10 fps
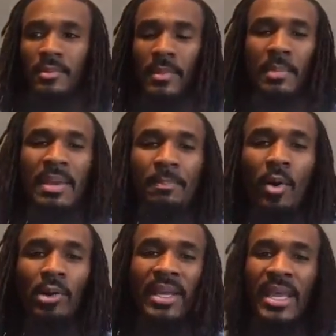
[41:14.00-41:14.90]
I mean,
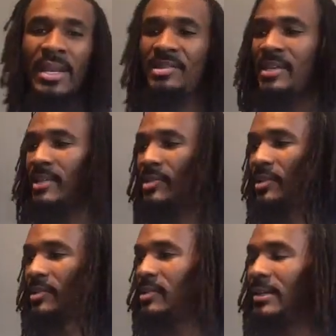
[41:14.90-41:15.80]
polar
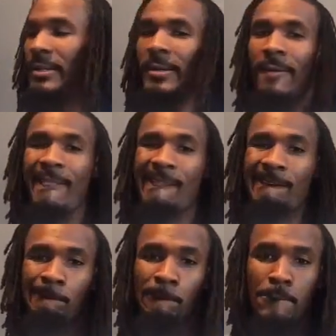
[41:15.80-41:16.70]
intercessors.
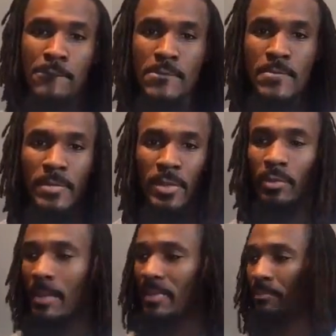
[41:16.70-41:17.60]

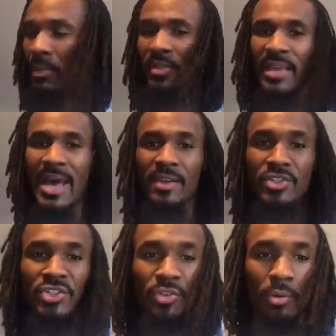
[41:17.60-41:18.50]
You, I mean, mother got a
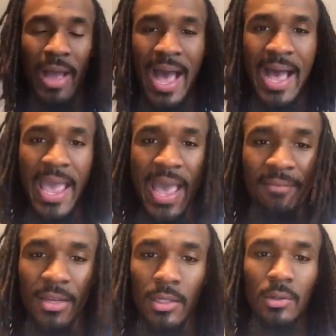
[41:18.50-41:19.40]
stroke. I
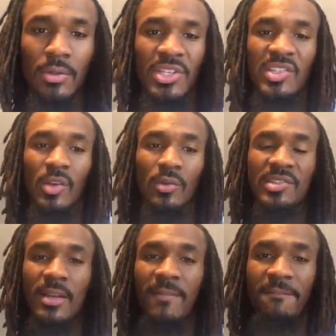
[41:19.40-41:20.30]
have clothes. She's so
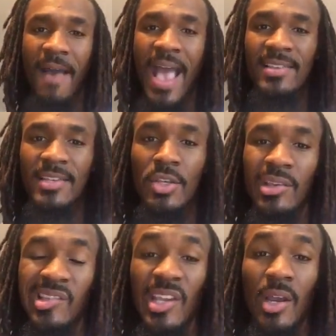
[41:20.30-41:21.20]
sick of fasting. You
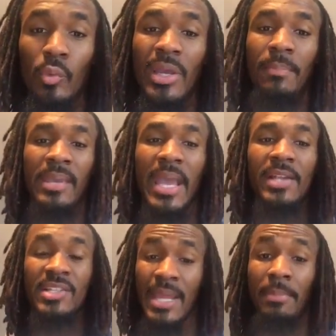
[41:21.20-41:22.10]
can see her rib
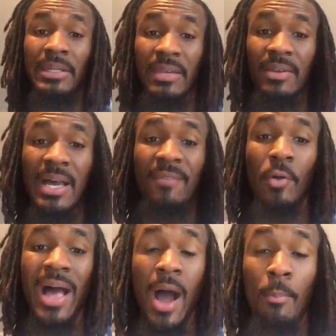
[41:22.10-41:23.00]
cages, and they believe in God
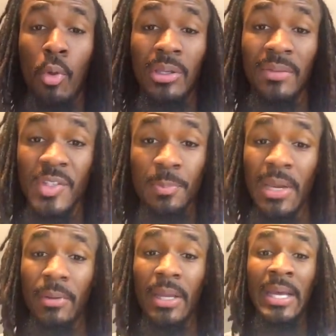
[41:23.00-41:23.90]
for outpouring of the
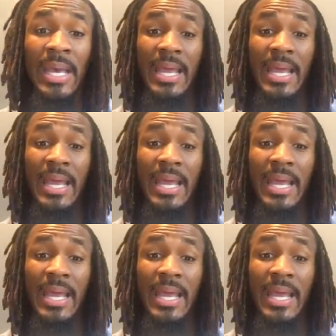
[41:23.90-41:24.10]
Spirit.